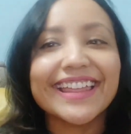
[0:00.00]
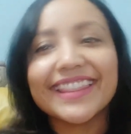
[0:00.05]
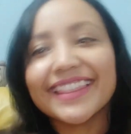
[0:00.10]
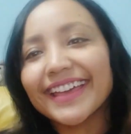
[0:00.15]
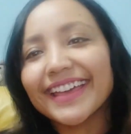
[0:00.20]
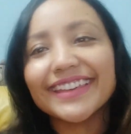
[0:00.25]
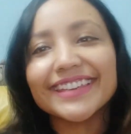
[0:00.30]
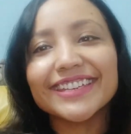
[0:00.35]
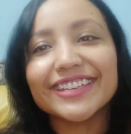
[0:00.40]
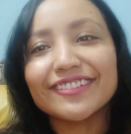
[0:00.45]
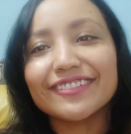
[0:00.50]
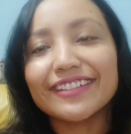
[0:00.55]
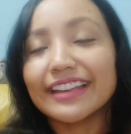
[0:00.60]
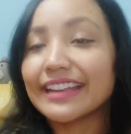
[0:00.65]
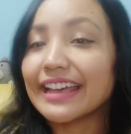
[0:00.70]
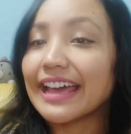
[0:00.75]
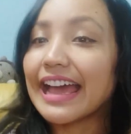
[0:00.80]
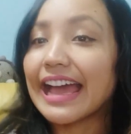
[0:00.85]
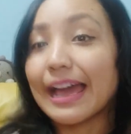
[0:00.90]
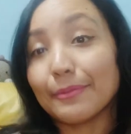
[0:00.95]
Thank you
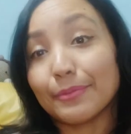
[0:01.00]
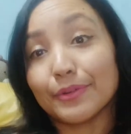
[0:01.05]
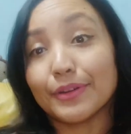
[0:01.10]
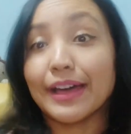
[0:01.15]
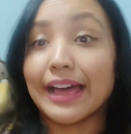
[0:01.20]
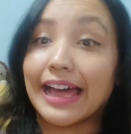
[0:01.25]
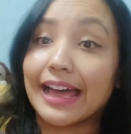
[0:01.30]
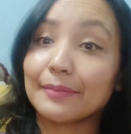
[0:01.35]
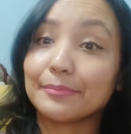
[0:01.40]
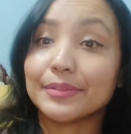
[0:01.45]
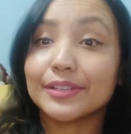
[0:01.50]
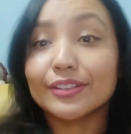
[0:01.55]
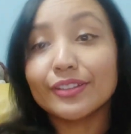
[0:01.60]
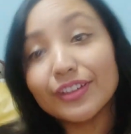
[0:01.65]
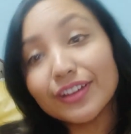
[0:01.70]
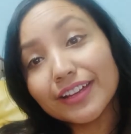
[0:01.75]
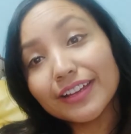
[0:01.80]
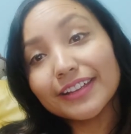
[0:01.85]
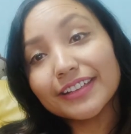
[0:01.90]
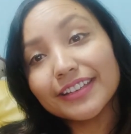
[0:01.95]
and have a happy
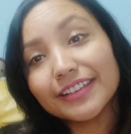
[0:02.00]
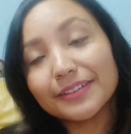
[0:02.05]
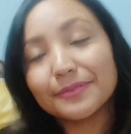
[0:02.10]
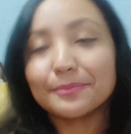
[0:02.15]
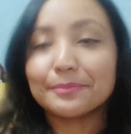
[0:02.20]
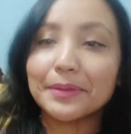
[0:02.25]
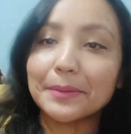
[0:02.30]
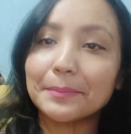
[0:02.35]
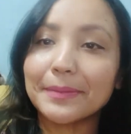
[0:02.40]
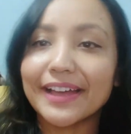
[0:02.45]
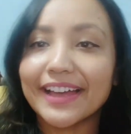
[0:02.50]
learning. Bye-bye.